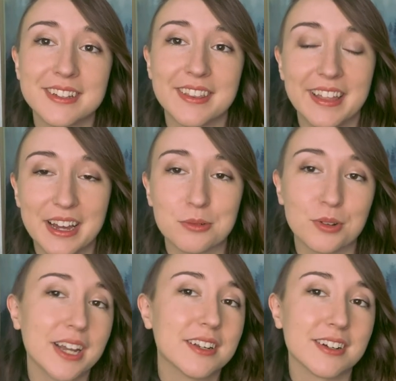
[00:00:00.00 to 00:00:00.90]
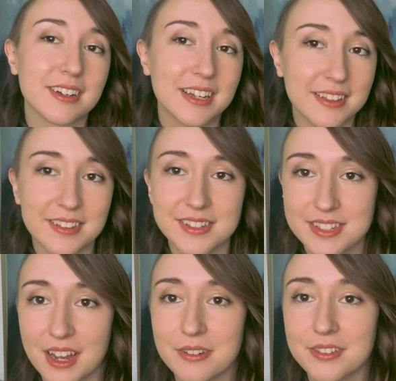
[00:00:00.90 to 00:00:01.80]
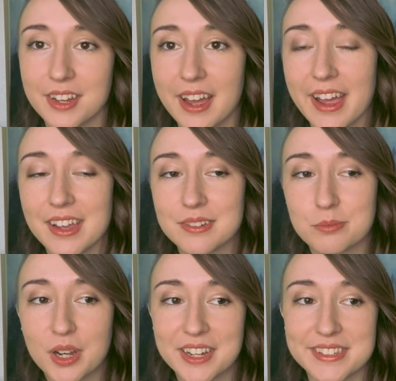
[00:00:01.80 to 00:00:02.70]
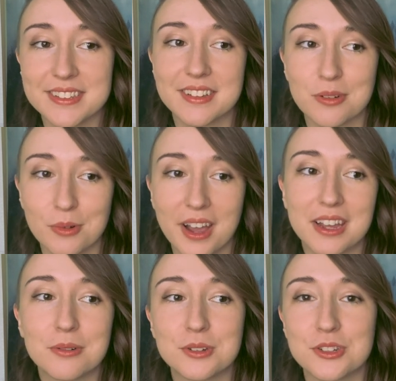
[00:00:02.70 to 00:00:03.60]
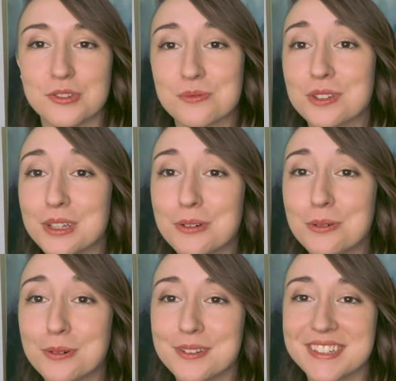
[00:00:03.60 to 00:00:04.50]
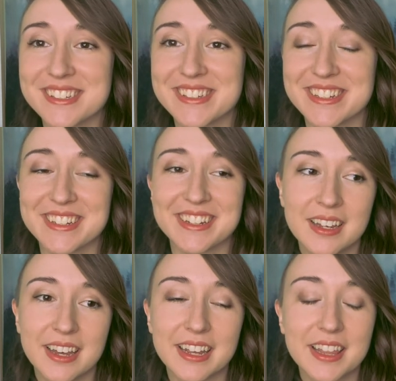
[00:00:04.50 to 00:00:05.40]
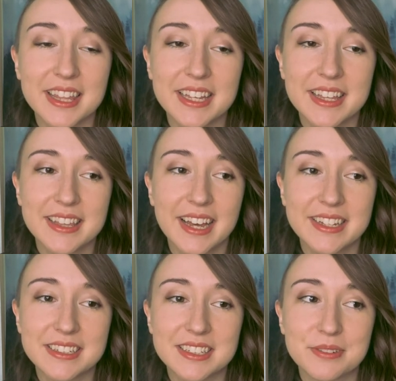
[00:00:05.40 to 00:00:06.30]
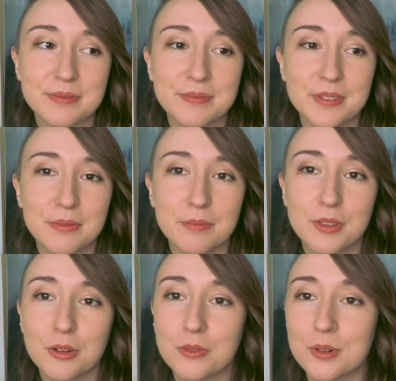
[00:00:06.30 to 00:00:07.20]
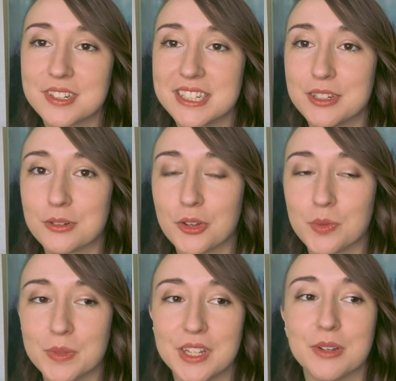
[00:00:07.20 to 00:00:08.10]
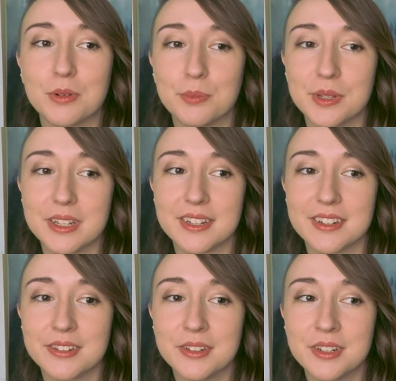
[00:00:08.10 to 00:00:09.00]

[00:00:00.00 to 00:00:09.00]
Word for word: that writer in the stuff that I presently write, which is really cool to see. And I think that little fourteen-year-old me would be